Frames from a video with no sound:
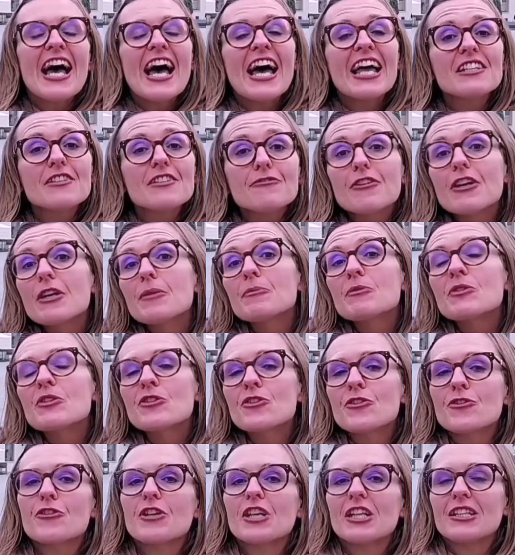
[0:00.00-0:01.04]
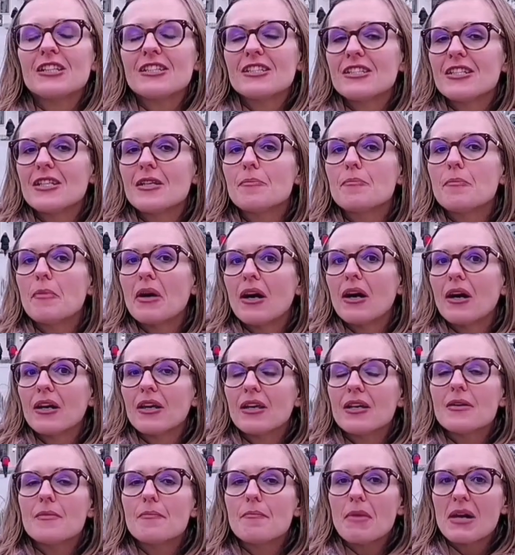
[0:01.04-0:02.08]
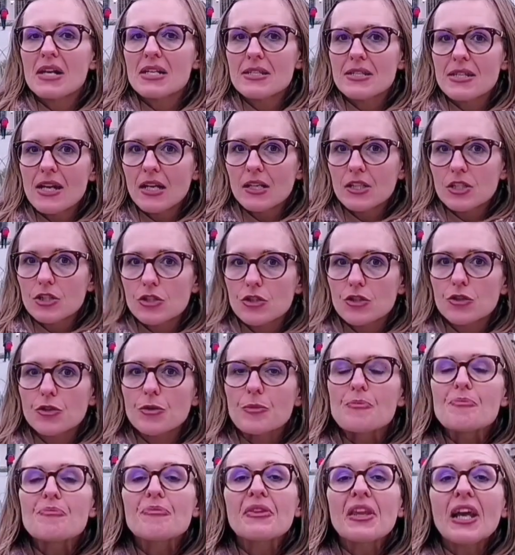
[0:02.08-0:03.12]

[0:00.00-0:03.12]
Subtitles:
and the famous Trinity by Masaccio.